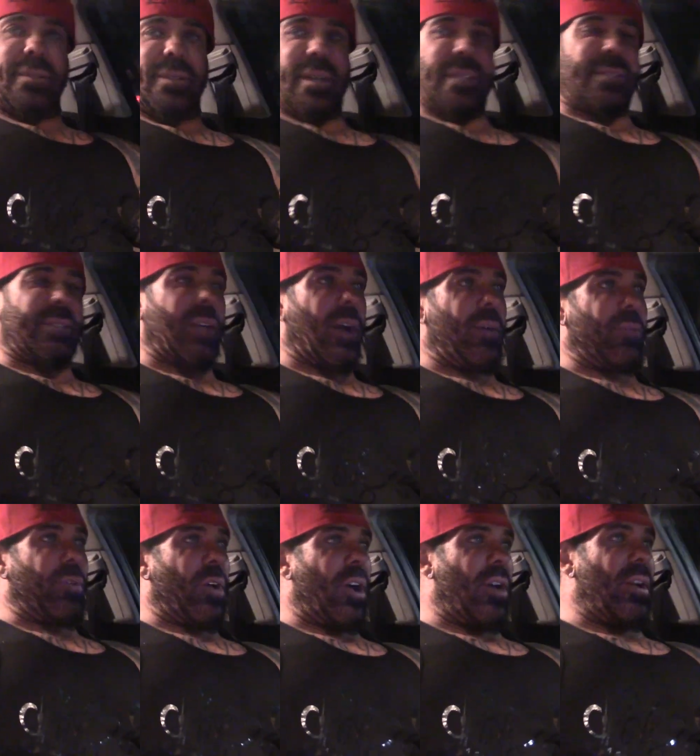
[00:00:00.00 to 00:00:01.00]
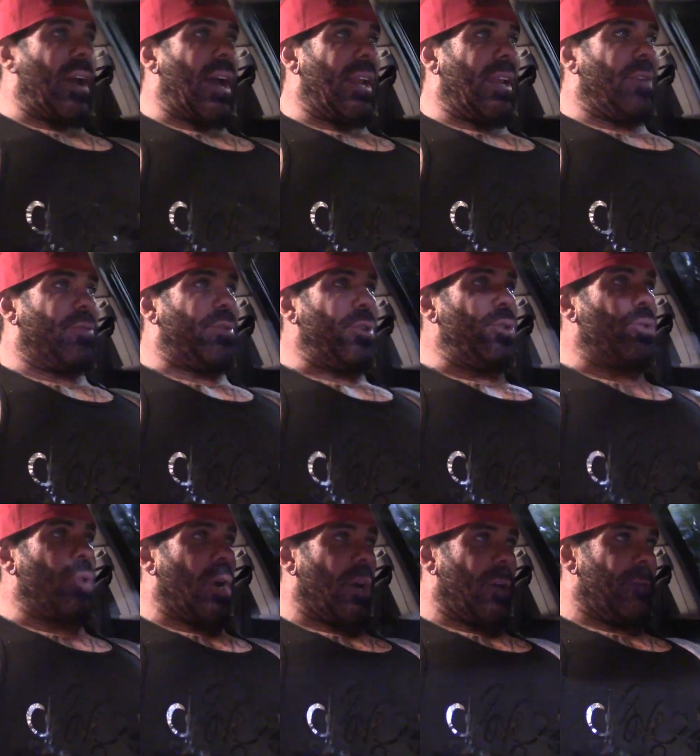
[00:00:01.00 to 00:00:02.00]
it's time for our nightly food
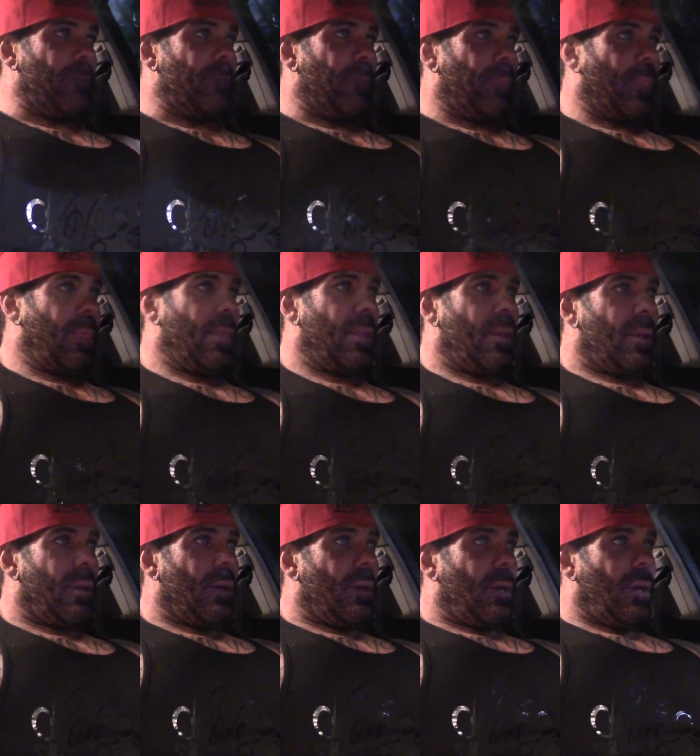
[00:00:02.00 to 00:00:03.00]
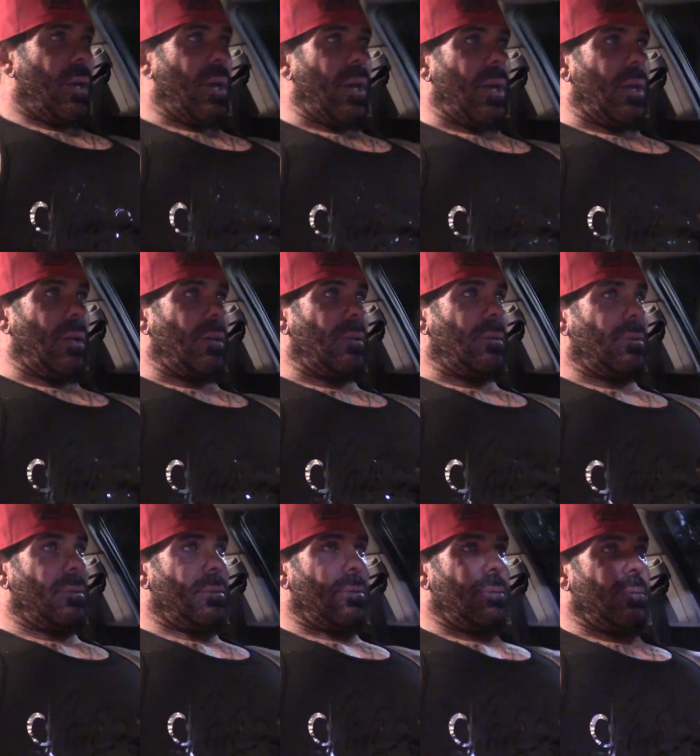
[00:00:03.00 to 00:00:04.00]
run.
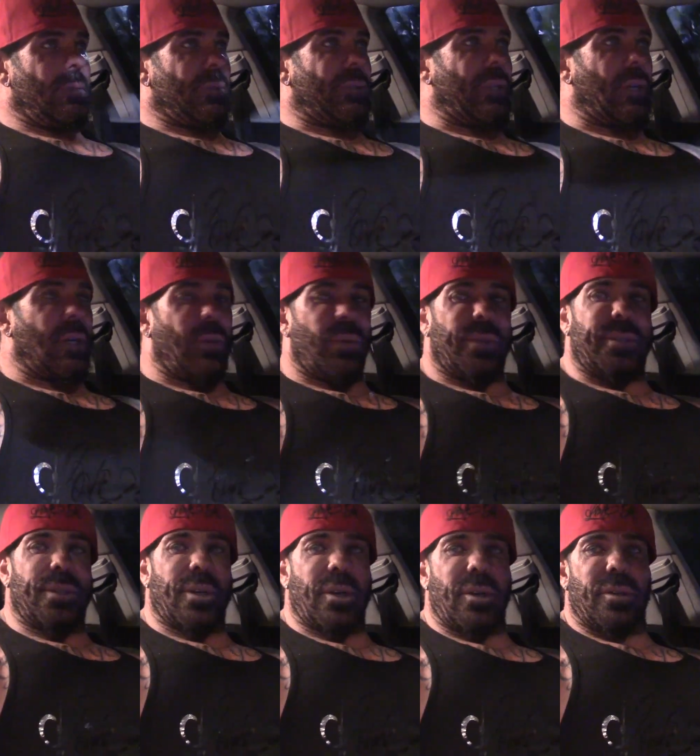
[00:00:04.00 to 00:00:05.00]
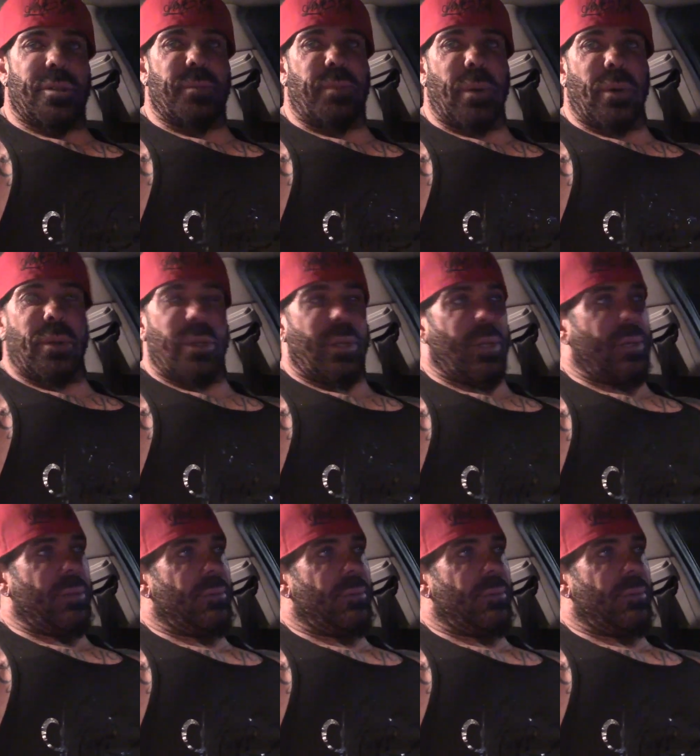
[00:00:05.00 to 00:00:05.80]
And Sarah wants to go to Chipotle.